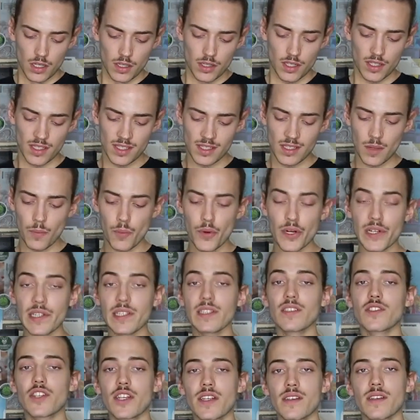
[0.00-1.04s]
So this is a
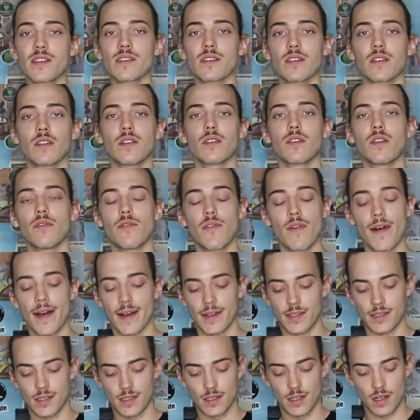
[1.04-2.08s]
pretty ingenious little
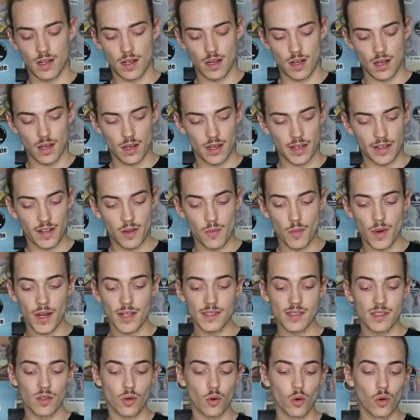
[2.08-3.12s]
device. It
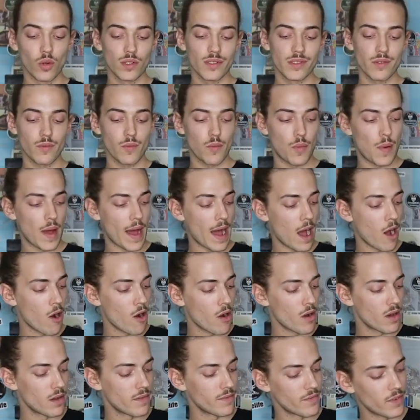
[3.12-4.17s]
combines the awesome
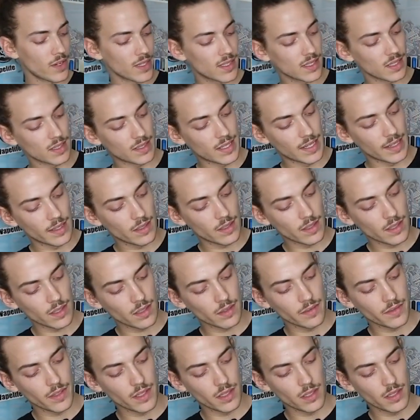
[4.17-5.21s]
power and
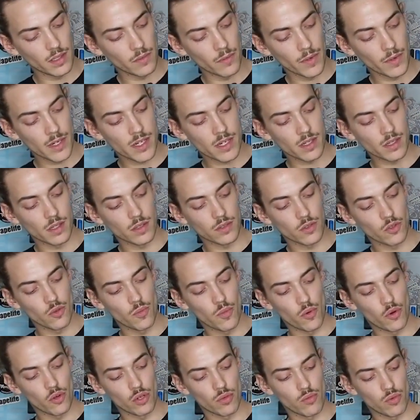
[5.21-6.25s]
versatility of the original 2
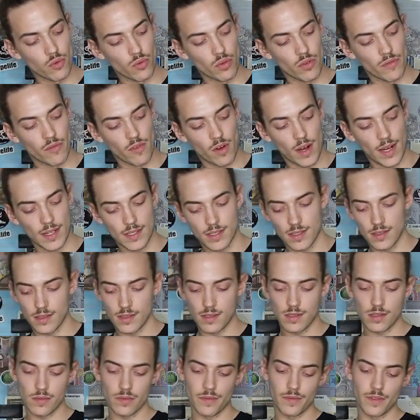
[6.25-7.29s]
portable
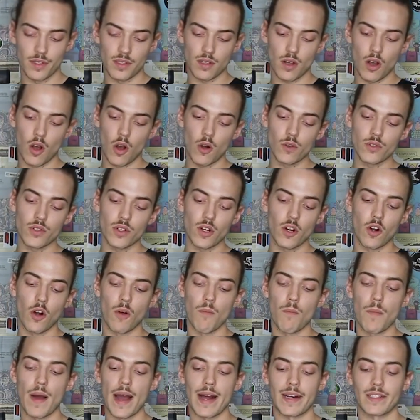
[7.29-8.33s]
devices with this ultra
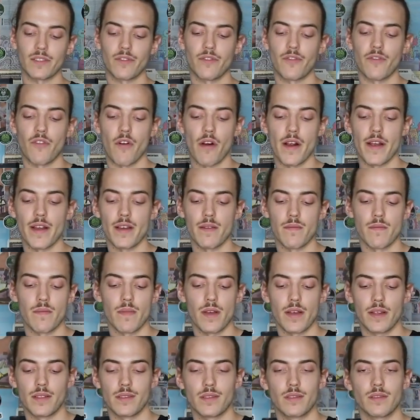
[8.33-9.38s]
compact frame,
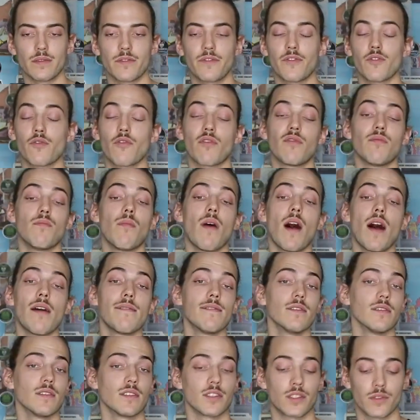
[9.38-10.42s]
and for
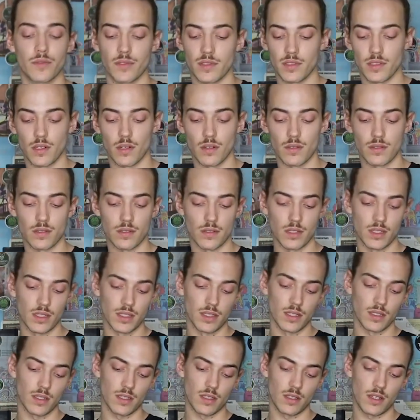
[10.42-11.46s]
marvelous results
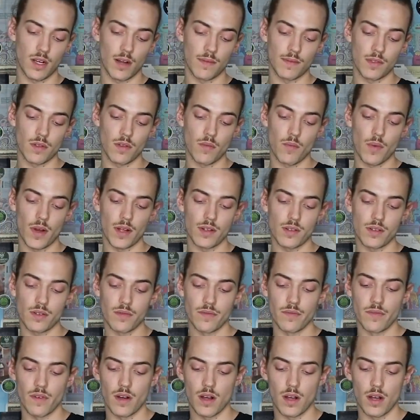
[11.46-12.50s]
really. It comes with a bunch
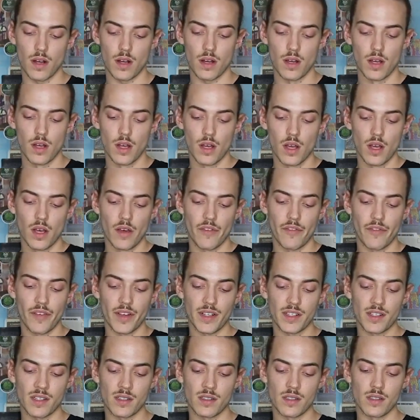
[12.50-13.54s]
of
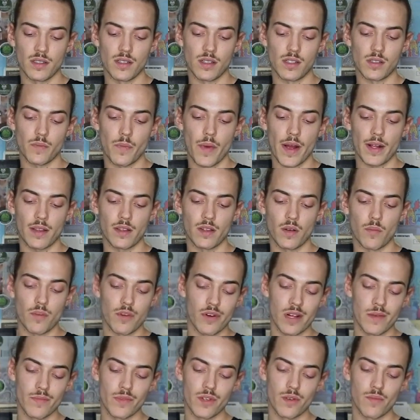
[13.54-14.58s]
features that you'd expect in a
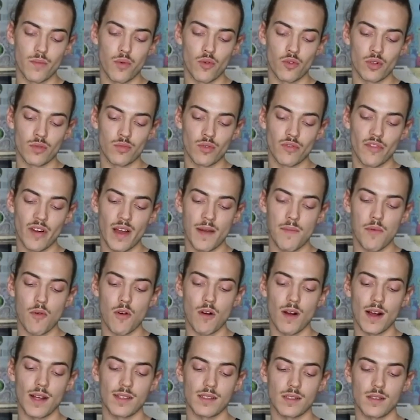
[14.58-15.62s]
premium portable
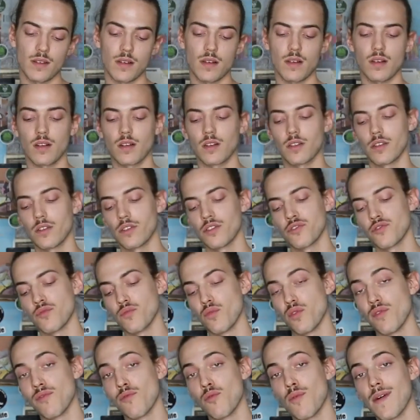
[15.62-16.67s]
vaporizer, including
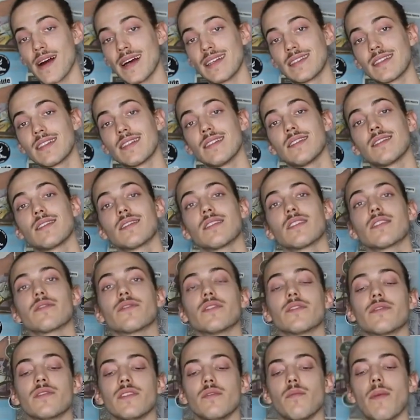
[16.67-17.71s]
removable
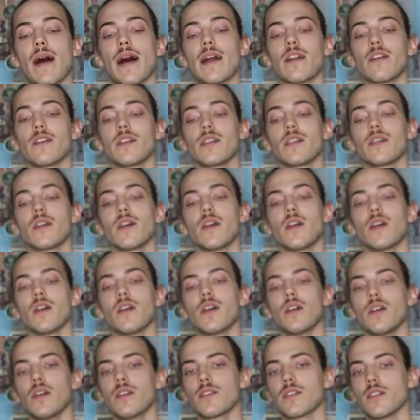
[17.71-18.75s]
18650 battery.
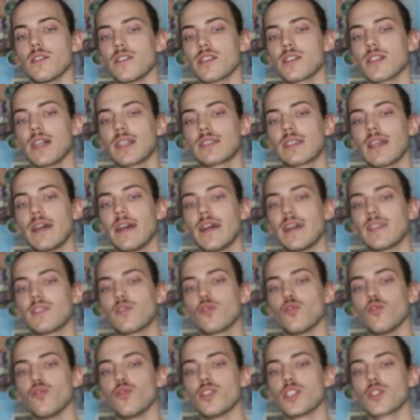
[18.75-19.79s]
So just like the Air
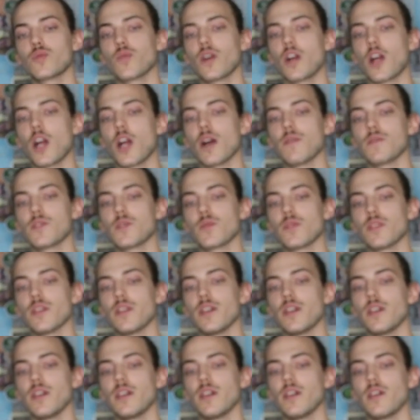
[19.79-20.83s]
2, this one comes with
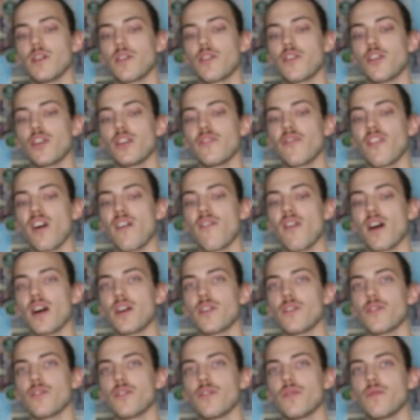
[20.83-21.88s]
a
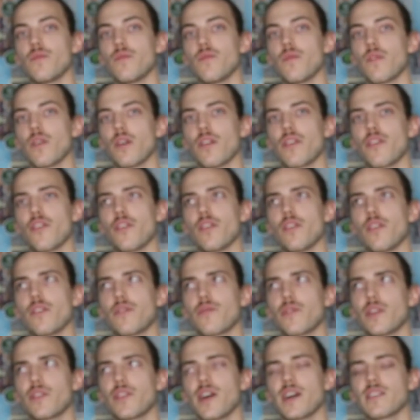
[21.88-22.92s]
3500 or
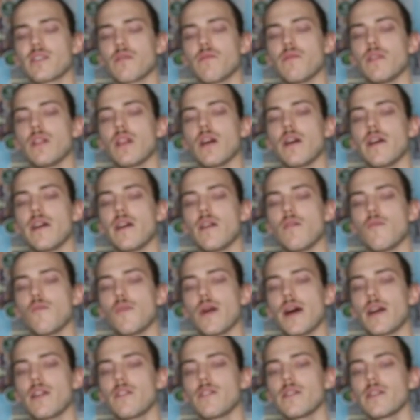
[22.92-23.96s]
3000 milliamp
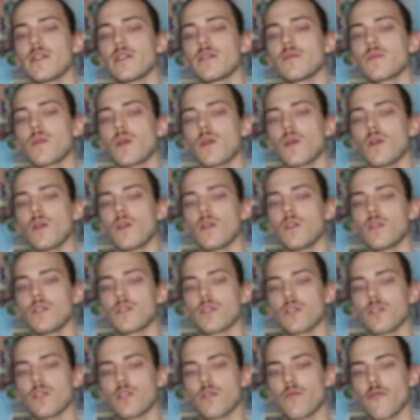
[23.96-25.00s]
battery.
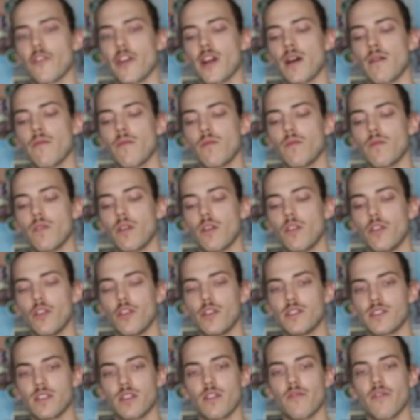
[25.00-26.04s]
So you can re-up on
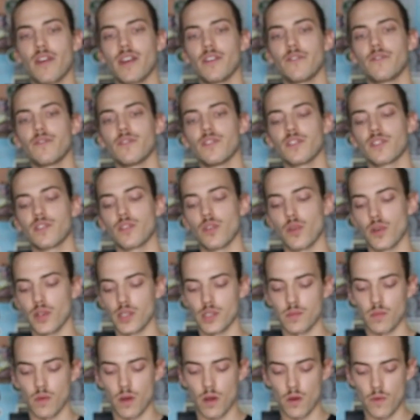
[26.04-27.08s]
those in the Vapefuse store
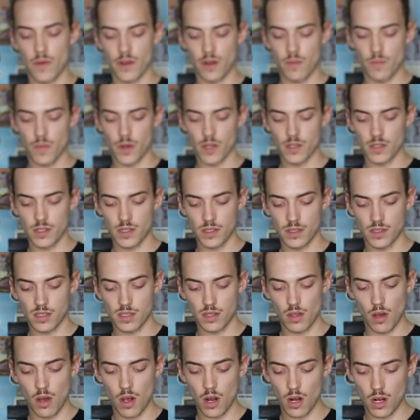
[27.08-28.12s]
as well. We've got a bunch in
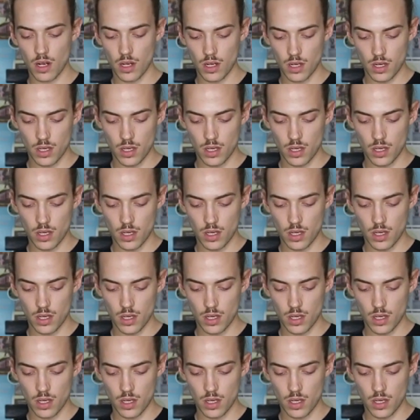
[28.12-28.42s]
stock.